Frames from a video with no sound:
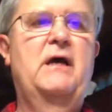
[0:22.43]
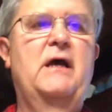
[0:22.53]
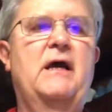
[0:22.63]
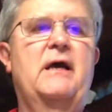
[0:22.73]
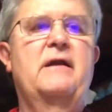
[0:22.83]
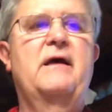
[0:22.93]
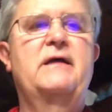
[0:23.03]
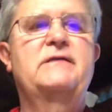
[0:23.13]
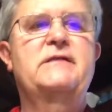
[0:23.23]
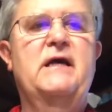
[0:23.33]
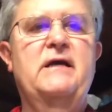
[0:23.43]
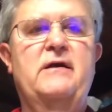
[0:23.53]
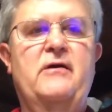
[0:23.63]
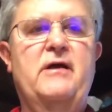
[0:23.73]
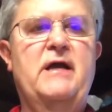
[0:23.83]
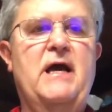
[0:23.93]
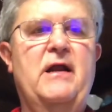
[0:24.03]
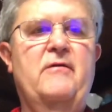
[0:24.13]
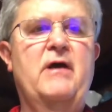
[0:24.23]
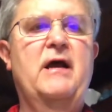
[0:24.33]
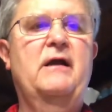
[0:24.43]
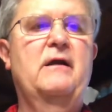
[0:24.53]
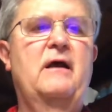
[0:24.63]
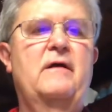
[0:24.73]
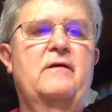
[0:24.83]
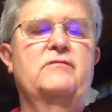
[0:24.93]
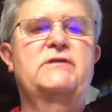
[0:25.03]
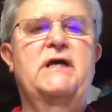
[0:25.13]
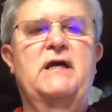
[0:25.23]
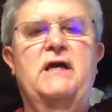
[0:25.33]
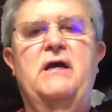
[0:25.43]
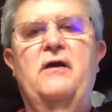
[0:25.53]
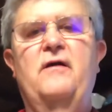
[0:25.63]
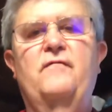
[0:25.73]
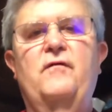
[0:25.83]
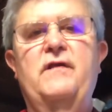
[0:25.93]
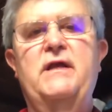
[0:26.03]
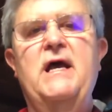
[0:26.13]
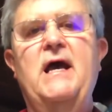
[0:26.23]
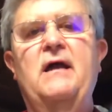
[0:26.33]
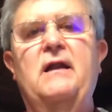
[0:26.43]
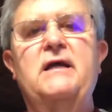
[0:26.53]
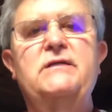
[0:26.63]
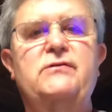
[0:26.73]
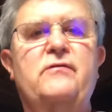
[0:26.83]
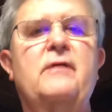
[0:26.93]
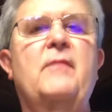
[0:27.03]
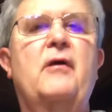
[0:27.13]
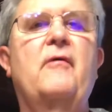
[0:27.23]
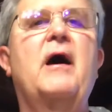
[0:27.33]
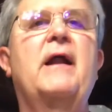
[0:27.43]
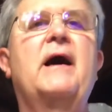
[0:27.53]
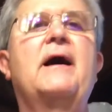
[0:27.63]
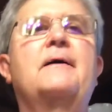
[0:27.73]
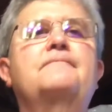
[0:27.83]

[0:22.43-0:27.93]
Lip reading: and a secondary cataract that was taken care of with a YAG laser in my right eye.